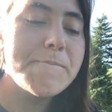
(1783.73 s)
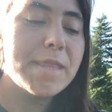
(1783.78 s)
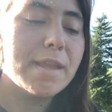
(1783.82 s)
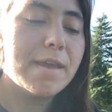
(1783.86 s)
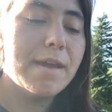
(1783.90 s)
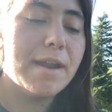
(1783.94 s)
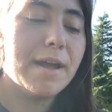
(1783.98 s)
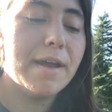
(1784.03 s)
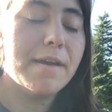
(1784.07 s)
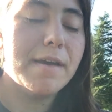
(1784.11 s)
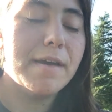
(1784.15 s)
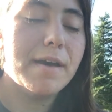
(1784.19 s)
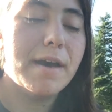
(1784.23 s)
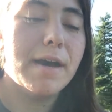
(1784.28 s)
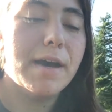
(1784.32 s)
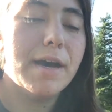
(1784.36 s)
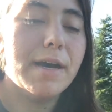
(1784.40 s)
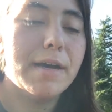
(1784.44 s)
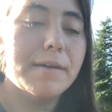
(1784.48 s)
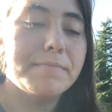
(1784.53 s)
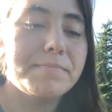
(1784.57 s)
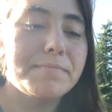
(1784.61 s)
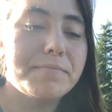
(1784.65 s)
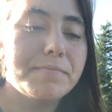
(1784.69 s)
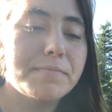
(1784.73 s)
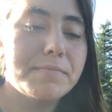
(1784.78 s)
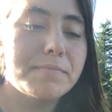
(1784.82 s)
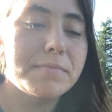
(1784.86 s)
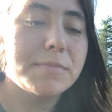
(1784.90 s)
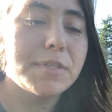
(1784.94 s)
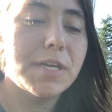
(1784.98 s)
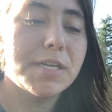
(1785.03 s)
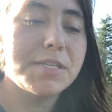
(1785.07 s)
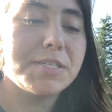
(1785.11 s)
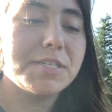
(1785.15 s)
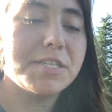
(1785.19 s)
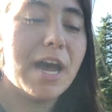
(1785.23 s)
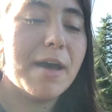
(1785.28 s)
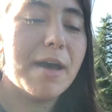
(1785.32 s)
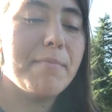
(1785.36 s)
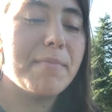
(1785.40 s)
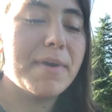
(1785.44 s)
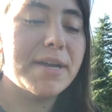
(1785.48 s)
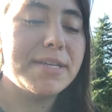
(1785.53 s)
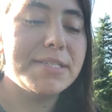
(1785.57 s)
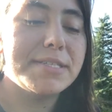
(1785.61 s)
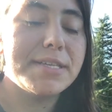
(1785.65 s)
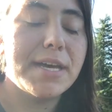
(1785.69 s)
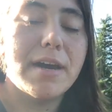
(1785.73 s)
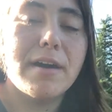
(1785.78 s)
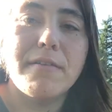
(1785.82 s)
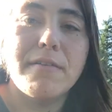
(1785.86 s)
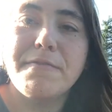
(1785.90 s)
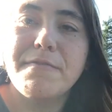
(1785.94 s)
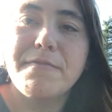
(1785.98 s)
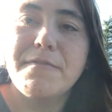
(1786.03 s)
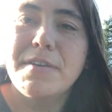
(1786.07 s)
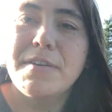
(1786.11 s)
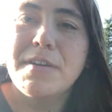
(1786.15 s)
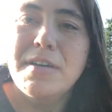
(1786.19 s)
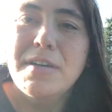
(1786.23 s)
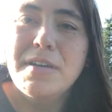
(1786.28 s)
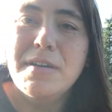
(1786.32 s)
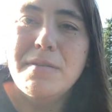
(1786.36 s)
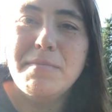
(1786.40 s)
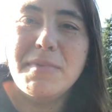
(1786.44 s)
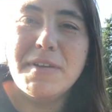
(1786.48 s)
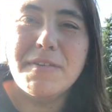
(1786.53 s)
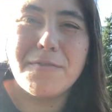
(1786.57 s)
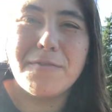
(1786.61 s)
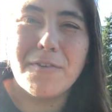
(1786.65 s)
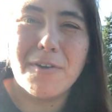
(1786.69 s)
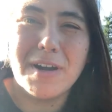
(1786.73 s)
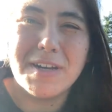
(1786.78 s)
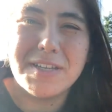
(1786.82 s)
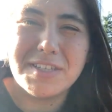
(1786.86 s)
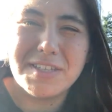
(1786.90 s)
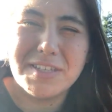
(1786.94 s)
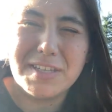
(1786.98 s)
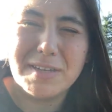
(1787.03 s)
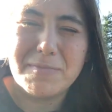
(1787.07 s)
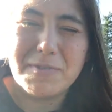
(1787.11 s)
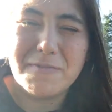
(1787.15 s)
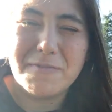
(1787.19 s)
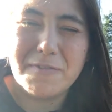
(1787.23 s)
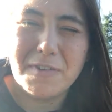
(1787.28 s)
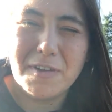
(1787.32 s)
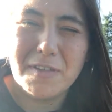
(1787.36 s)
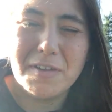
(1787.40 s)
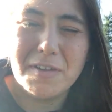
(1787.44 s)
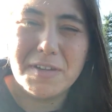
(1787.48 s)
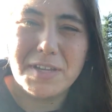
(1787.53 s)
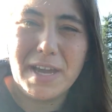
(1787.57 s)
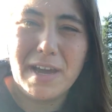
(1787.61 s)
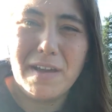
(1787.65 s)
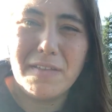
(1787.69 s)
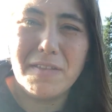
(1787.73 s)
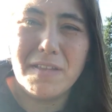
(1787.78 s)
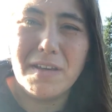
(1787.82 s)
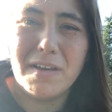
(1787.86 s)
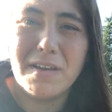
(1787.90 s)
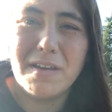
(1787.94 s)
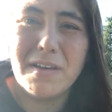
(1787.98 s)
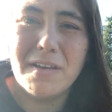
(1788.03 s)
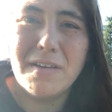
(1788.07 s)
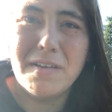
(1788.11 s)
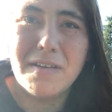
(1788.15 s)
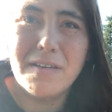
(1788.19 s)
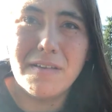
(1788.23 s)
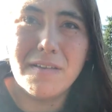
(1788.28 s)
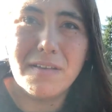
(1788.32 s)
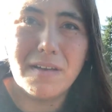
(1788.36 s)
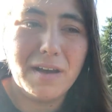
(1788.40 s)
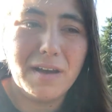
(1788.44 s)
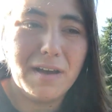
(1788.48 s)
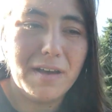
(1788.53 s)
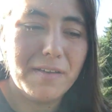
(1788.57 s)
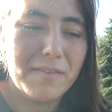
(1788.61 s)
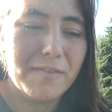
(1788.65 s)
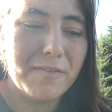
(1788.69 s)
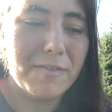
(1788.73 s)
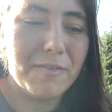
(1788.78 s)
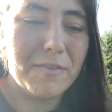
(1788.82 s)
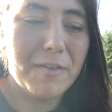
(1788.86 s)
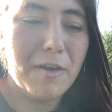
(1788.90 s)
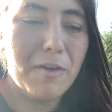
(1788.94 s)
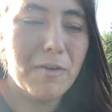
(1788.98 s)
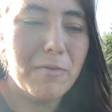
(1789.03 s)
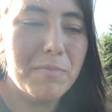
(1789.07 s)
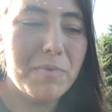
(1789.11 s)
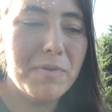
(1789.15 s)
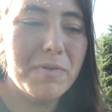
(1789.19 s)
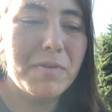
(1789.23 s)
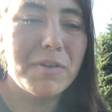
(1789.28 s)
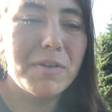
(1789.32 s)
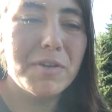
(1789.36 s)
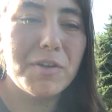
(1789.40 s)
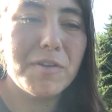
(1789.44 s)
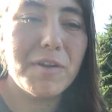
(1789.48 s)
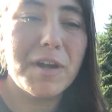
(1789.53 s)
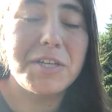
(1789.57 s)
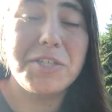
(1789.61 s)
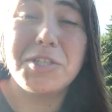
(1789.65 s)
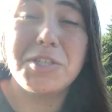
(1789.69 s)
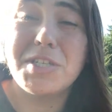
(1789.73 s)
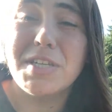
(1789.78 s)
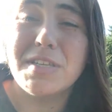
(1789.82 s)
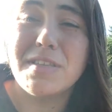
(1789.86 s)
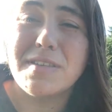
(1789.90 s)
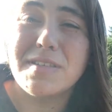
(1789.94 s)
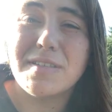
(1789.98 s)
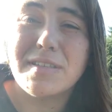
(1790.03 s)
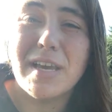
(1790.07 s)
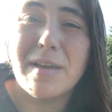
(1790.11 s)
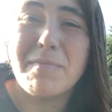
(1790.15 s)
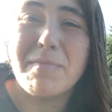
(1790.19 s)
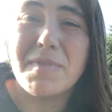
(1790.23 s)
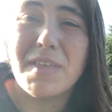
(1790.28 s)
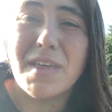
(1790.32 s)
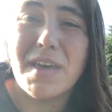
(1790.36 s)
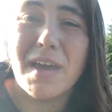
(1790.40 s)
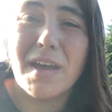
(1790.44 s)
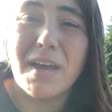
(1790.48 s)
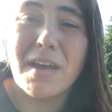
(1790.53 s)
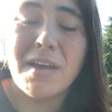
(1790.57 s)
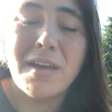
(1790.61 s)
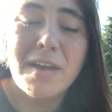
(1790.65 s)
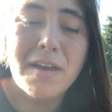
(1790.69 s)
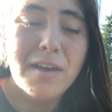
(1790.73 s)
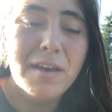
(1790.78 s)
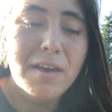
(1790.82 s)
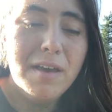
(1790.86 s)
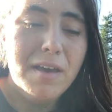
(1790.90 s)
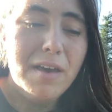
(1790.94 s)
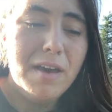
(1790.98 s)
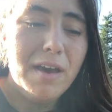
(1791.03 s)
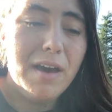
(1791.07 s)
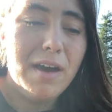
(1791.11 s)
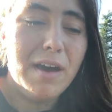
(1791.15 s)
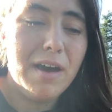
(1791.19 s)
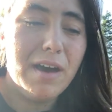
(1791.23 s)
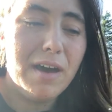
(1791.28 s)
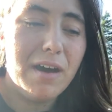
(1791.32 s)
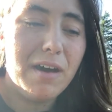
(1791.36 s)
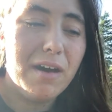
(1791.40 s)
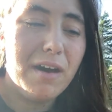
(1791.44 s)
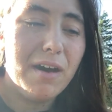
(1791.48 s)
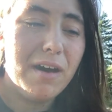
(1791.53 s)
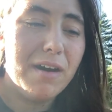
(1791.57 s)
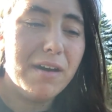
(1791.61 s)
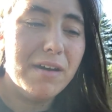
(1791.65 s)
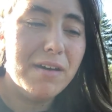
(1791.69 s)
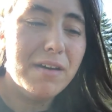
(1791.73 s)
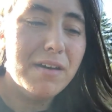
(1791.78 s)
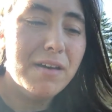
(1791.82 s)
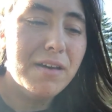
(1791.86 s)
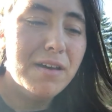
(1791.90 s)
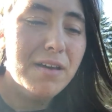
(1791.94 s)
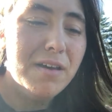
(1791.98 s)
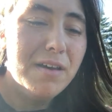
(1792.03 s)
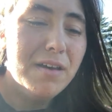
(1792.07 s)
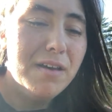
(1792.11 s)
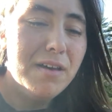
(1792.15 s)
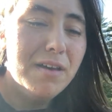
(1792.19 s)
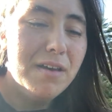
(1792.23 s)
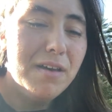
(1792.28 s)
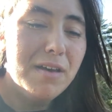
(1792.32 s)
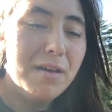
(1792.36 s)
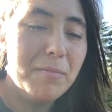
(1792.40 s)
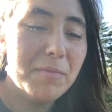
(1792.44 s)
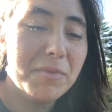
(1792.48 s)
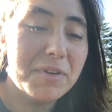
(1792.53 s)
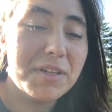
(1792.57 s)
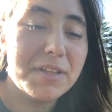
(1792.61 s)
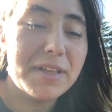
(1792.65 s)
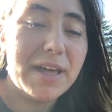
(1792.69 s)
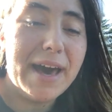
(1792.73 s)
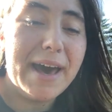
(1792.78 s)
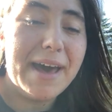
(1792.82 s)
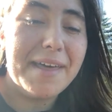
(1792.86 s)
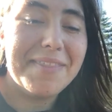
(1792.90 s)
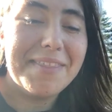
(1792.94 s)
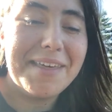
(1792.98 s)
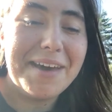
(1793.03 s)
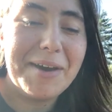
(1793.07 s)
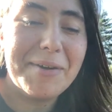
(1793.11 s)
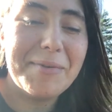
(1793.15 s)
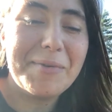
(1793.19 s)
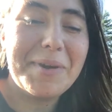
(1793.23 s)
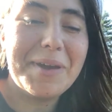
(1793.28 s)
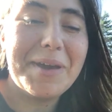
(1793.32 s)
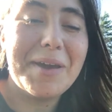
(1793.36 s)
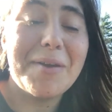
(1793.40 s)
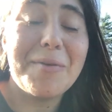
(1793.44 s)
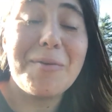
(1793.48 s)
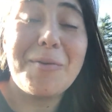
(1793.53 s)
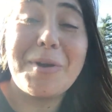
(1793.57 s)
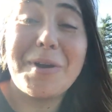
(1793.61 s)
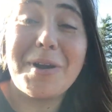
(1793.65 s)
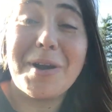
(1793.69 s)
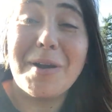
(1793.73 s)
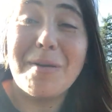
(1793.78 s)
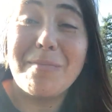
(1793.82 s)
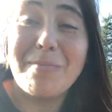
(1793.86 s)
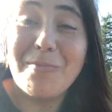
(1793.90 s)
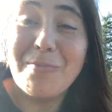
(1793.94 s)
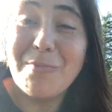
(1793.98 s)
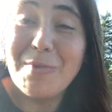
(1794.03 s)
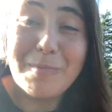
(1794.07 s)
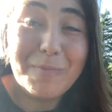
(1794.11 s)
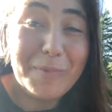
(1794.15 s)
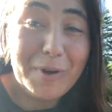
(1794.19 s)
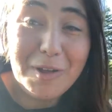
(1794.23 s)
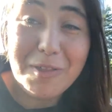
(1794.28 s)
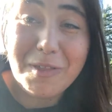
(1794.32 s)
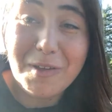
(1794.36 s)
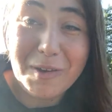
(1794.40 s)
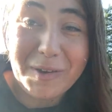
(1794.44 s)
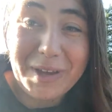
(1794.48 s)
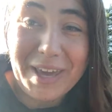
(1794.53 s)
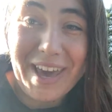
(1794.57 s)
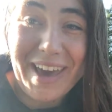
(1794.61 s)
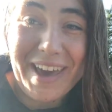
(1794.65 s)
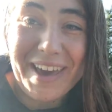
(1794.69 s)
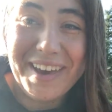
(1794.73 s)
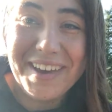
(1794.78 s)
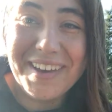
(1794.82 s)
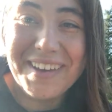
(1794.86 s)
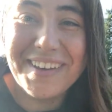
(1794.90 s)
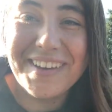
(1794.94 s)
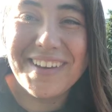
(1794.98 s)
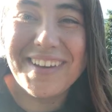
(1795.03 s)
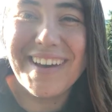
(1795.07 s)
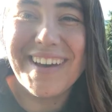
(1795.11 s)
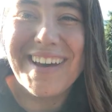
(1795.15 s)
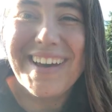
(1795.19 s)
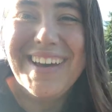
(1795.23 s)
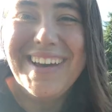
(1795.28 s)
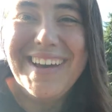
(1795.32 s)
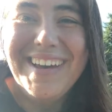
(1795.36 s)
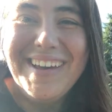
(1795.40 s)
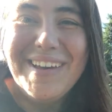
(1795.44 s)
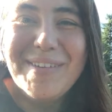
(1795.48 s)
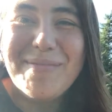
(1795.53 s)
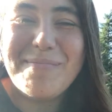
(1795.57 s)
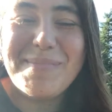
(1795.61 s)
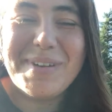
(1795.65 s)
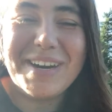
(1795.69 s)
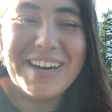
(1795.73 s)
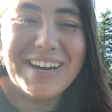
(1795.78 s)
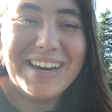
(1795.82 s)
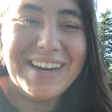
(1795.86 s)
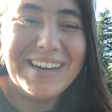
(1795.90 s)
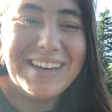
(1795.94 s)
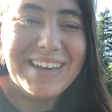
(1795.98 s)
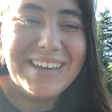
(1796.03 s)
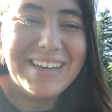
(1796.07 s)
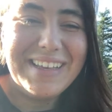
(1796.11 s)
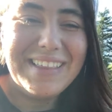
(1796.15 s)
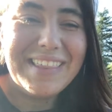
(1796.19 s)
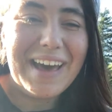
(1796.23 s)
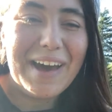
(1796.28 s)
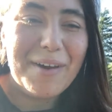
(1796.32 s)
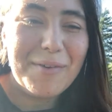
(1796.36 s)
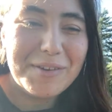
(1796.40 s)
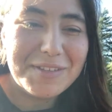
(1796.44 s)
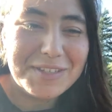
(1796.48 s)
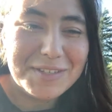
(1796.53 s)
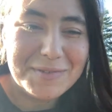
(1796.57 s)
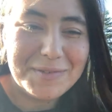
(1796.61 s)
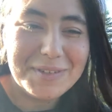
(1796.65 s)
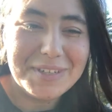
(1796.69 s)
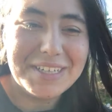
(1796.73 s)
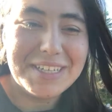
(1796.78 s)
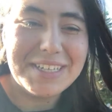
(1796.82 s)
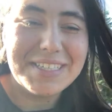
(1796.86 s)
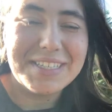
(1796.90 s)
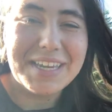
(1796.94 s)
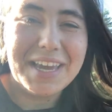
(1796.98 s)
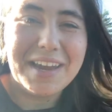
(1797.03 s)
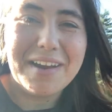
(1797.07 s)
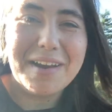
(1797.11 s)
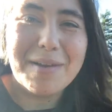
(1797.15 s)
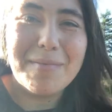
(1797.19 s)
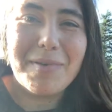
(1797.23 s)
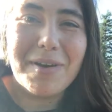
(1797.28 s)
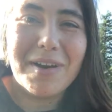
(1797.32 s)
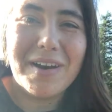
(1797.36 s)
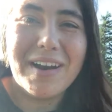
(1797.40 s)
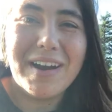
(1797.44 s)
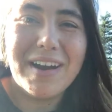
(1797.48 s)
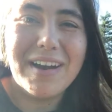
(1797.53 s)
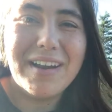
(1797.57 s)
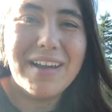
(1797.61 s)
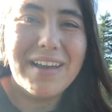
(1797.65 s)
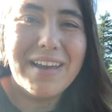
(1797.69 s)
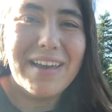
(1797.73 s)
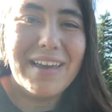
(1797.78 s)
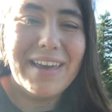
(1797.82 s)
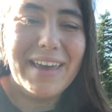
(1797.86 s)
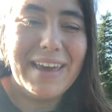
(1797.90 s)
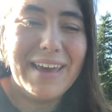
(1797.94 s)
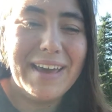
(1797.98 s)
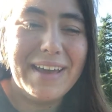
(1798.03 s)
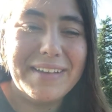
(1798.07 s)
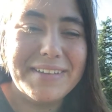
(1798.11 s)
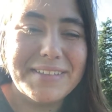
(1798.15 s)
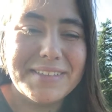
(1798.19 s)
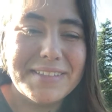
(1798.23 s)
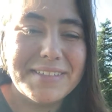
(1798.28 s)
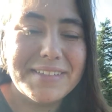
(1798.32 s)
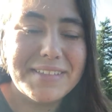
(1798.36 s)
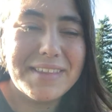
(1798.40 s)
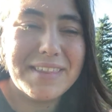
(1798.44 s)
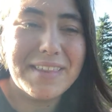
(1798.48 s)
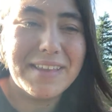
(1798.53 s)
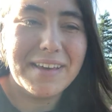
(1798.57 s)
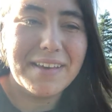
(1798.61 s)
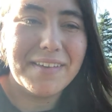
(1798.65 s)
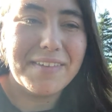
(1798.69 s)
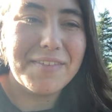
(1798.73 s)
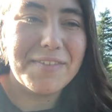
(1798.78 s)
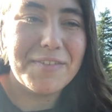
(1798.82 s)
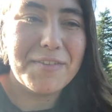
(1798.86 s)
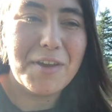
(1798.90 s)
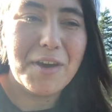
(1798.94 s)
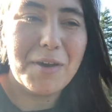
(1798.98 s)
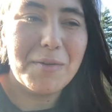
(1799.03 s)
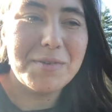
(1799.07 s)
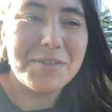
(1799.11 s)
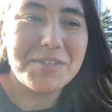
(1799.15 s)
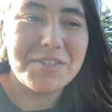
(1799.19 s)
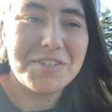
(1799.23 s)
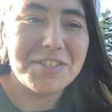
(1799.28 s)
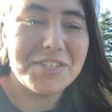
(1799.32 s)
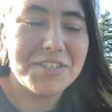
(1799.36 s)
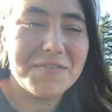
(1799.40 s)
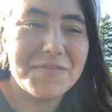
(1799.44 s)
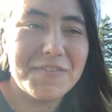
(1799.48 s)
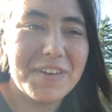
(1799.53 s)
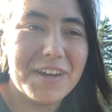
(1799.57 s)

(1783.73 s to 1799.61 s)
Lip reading: and I stopped myself before I slipped further down the slope. Crunch did the same thing. I'm glad that we're both okay. but that was a really scary part, and the snow was just